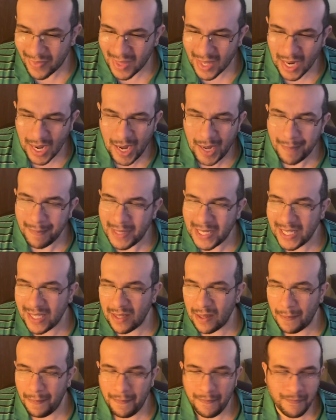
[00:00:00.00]
I
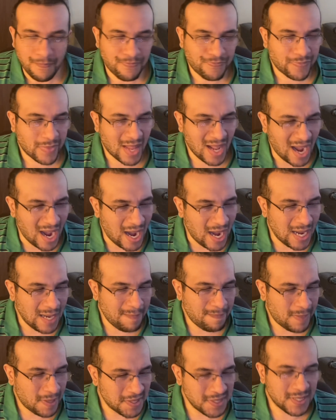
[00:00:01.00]
mean, I
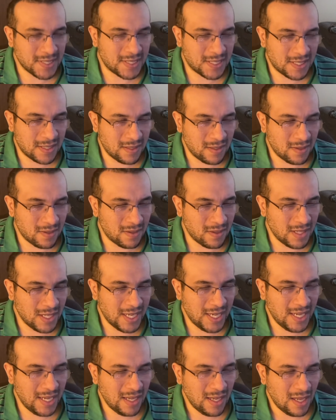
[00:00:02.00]

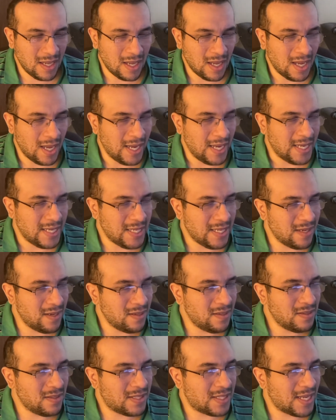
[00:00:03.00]
personally
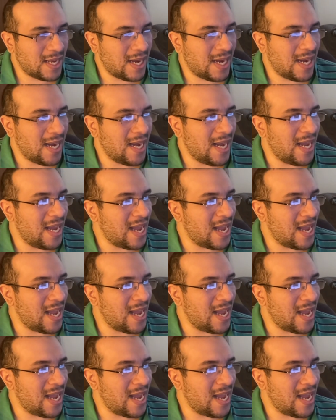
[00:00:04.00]
use a